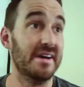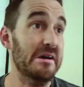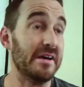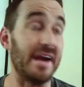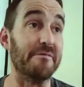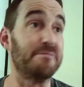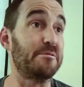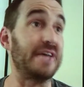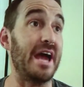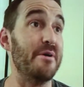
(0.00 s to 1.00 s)
kind of
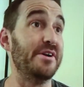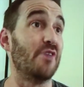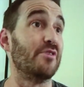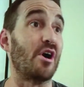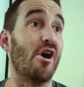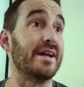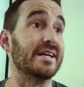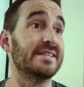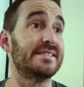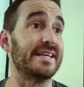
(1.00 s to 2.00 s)
carried on
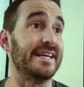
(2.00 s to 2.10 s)
regardless.